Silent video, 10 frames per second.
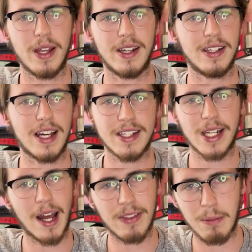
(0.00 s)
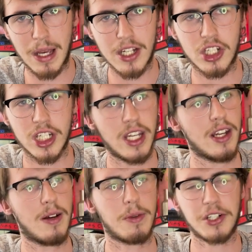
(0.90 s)
and he doesn't have the best chin,
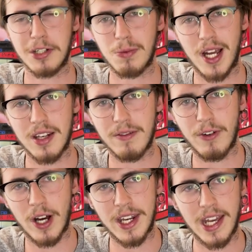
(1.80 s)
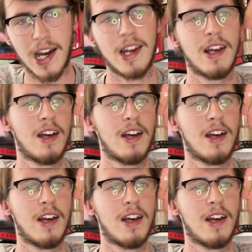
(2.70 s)
and we're just waiting to find out.